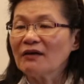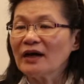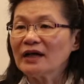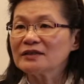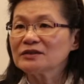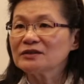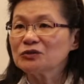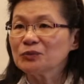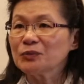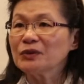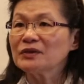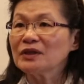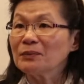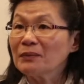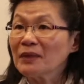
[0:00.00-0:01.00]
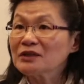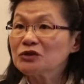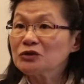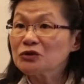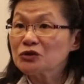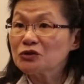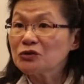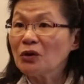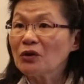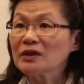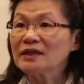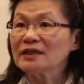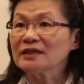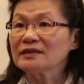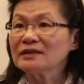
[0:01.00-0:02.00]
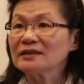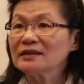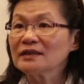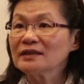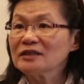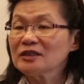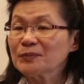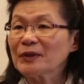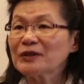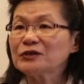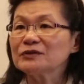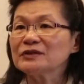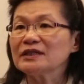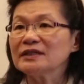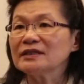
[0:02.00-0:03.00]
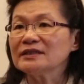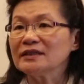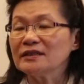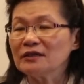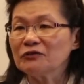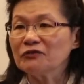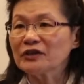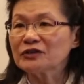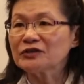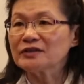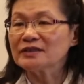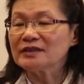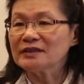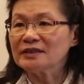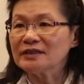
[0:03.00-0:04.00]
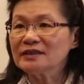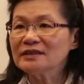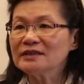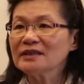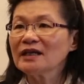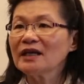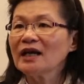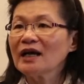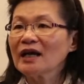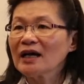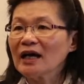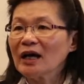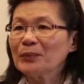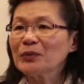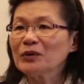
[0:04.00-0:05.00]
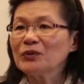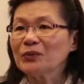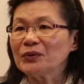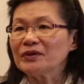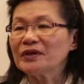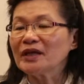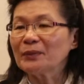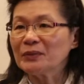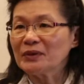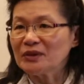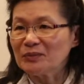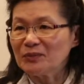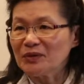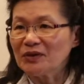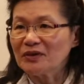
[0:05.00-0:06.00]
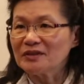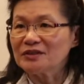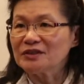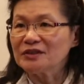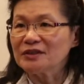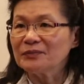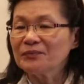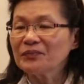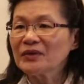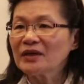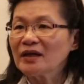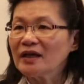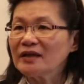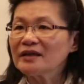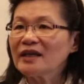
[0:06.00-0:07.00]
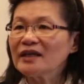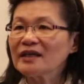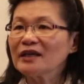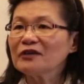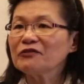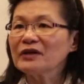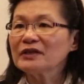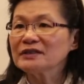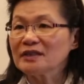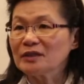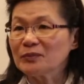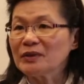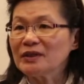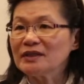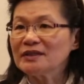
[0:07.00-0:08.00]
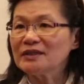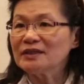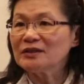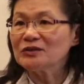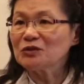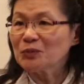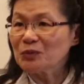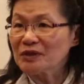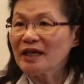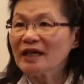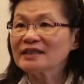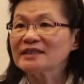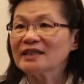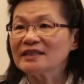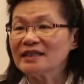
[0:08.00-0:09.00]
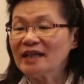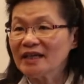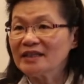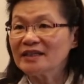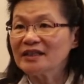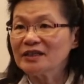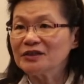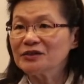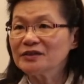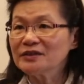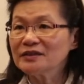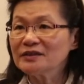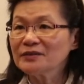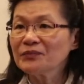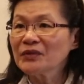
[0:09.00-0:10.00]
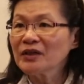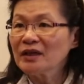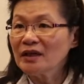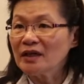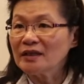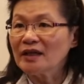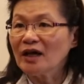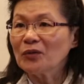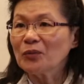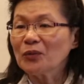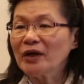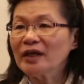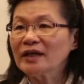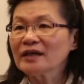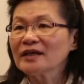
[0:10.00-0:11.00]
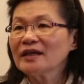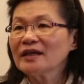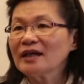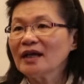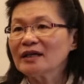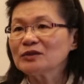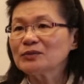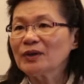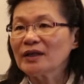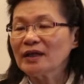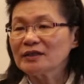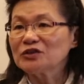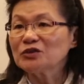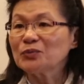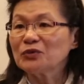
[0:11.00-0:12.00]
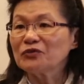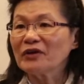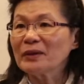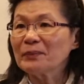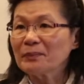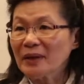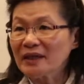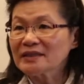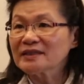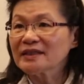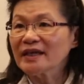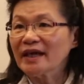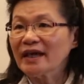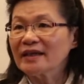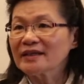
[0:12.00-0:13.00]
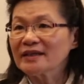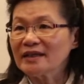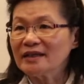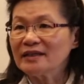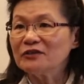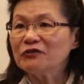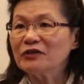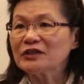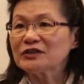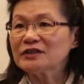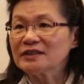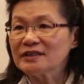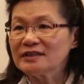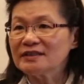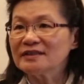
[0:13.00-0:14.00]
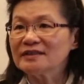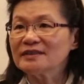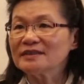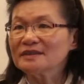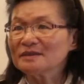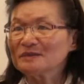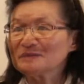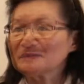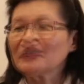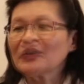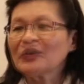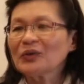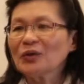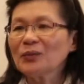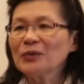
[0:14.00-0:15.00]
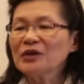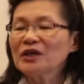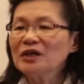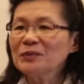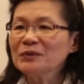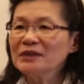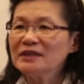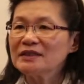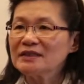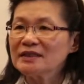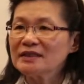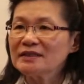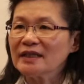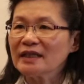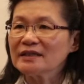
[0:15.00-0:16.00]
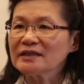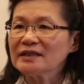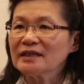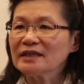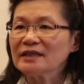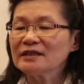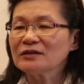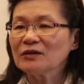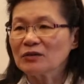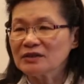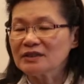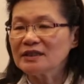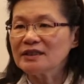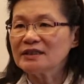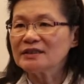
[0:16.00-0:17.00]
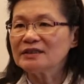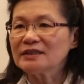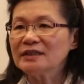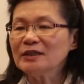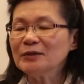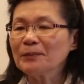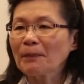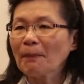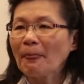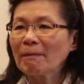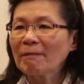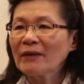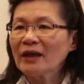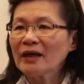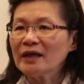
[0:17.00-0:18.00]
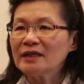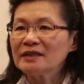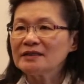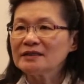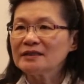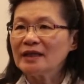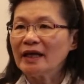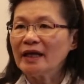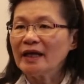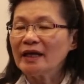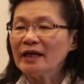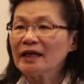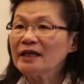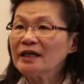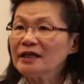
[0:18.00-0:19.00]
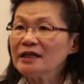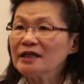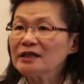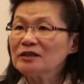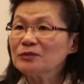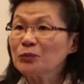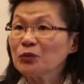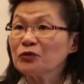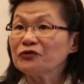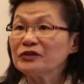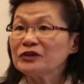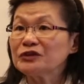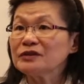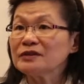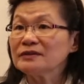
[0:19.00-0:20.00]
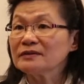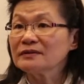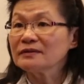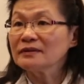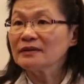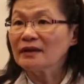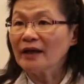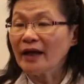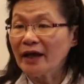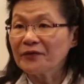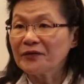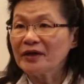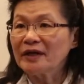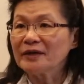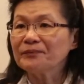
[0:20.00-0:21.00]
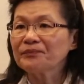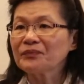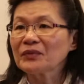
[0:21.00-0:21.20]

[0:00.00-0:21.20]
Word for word: us to build a much stronger specialties in infectious disease coupled with epidemiology. And that gave us the ability to protect the entire nations in outbreak as well as to provide best care in infectious diseases. Communicable Disease Centre, or C D C, is a clinical provision area,